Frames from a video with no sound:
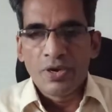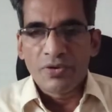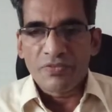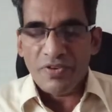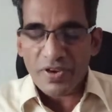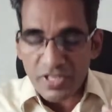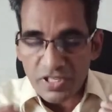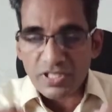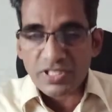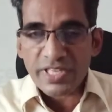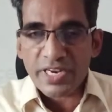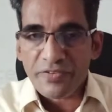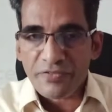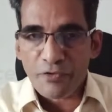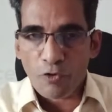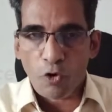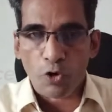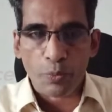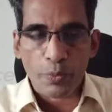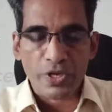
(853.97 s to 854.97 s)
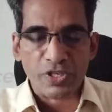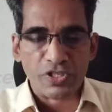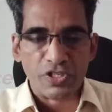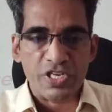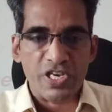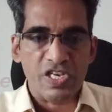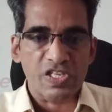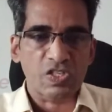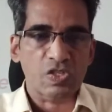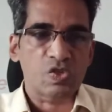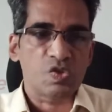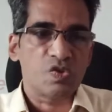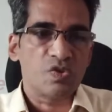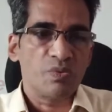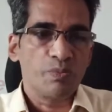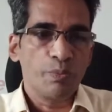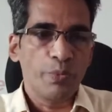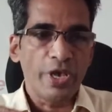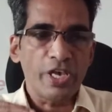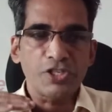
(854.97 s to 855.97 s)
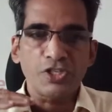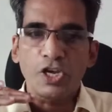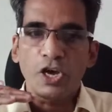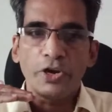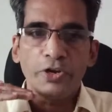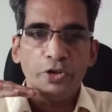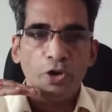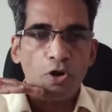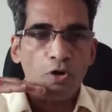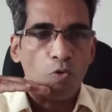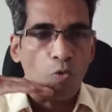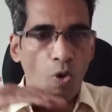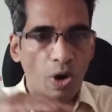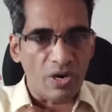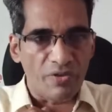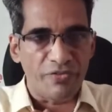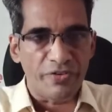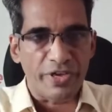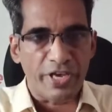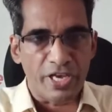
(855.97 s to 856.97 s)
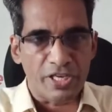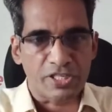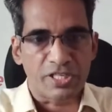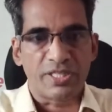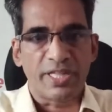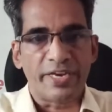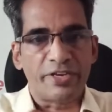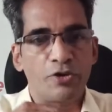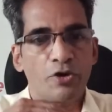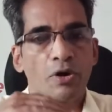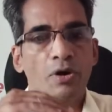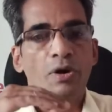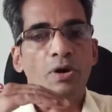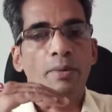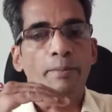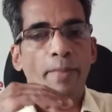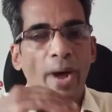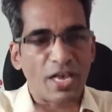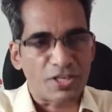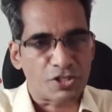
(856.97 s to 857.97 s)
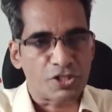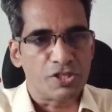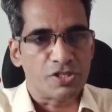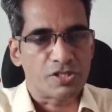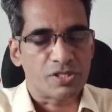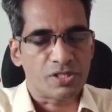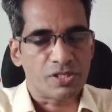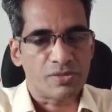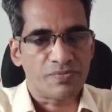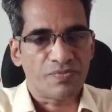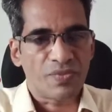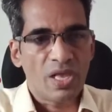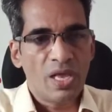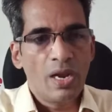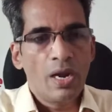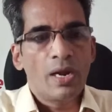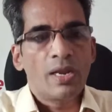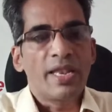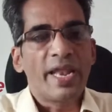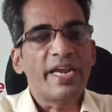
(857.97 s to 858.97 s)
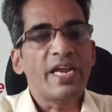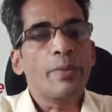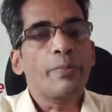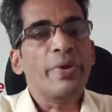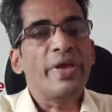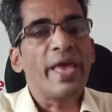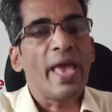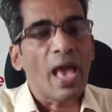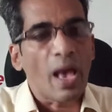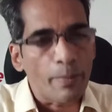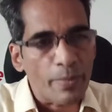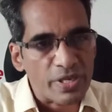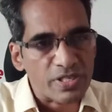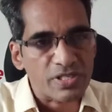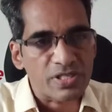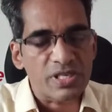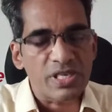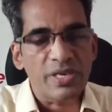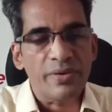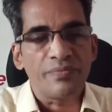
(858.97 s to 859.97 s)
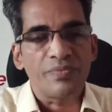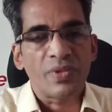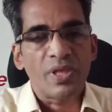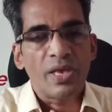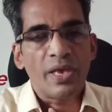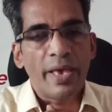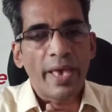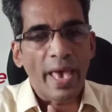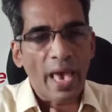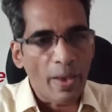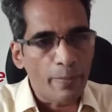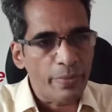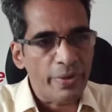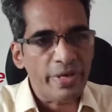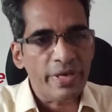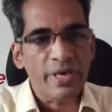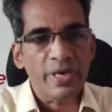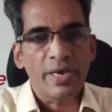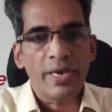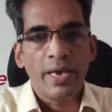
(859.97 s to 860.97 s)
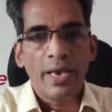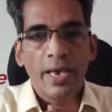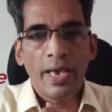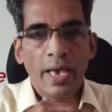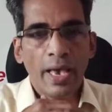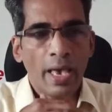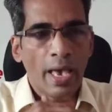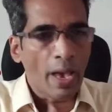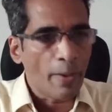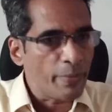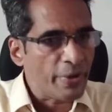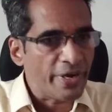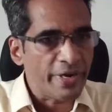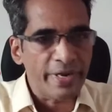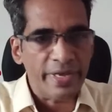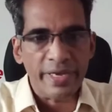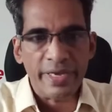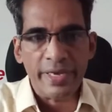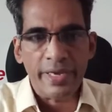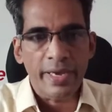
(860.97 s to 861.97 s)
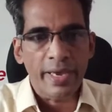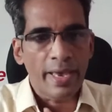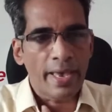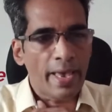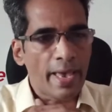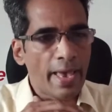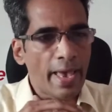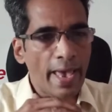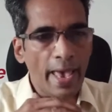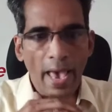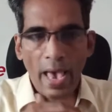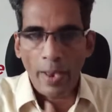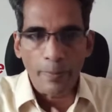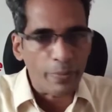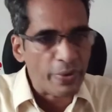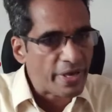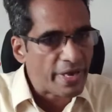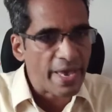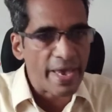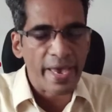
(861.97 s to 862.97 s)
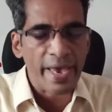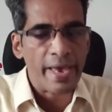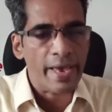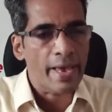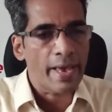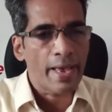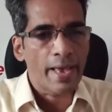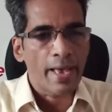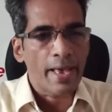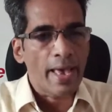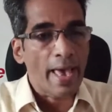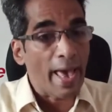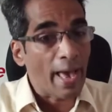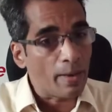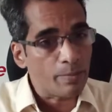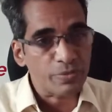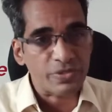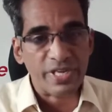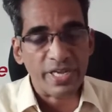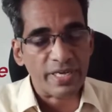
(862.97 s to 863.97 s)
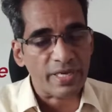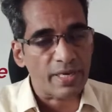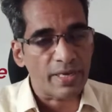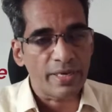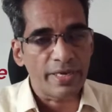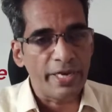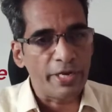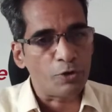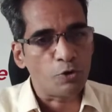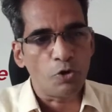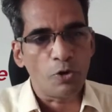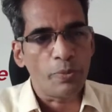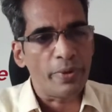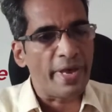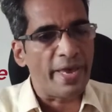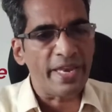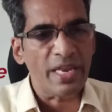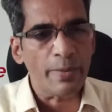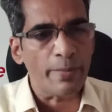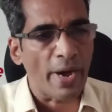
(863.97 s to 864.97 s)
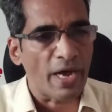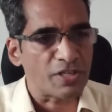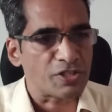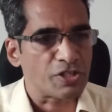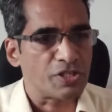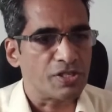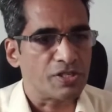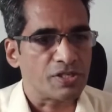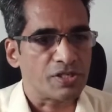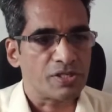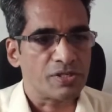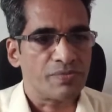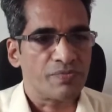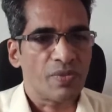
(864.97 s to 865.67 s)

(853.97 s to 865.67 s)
First and foremost is, based on your qualification, that your master's, let it be MSc, ME, MED, MBA, MTech, it could be any master's.